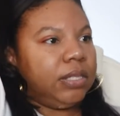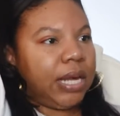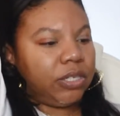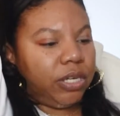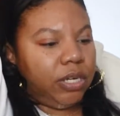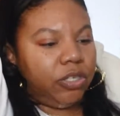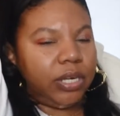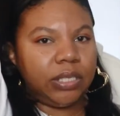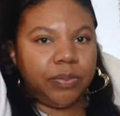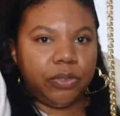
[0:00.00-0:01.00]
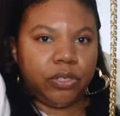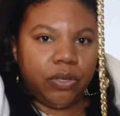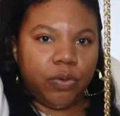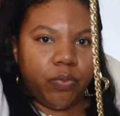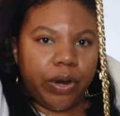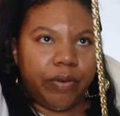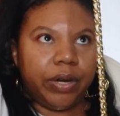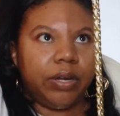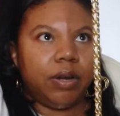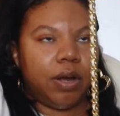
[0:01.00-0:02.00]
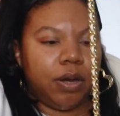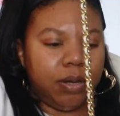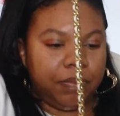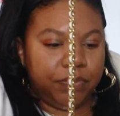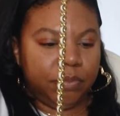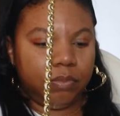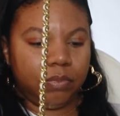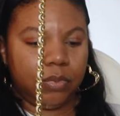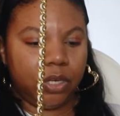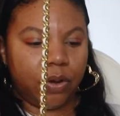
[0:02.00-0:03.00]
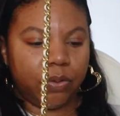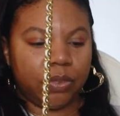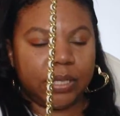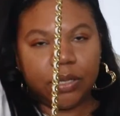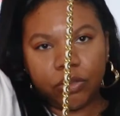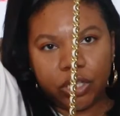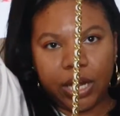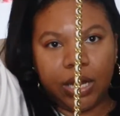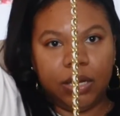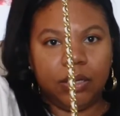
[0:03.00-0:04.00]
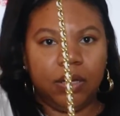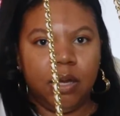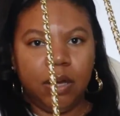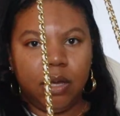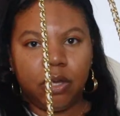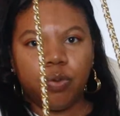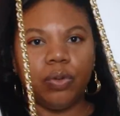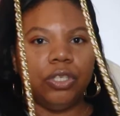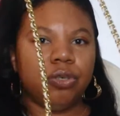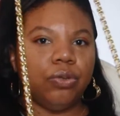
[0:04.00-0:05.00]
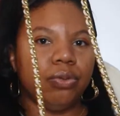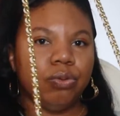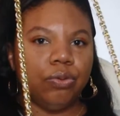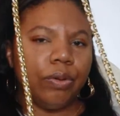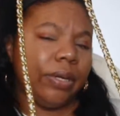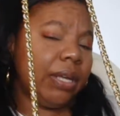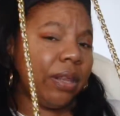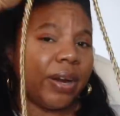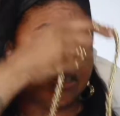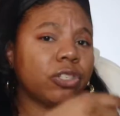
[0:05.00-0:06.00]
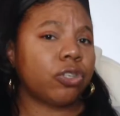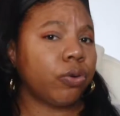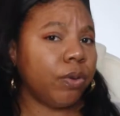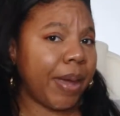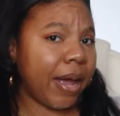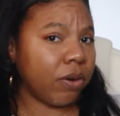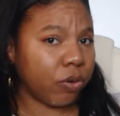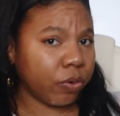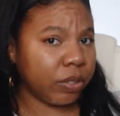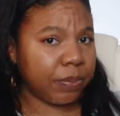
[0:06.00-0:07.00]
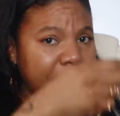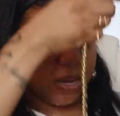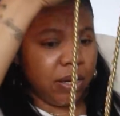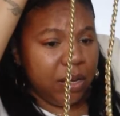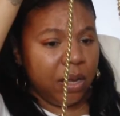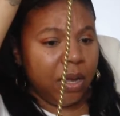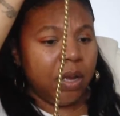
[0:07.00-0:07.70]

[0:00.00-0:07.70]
is actually an adjustable, so you can wear it, you know, single chain. You would do either as a shoulder bag or crossbody,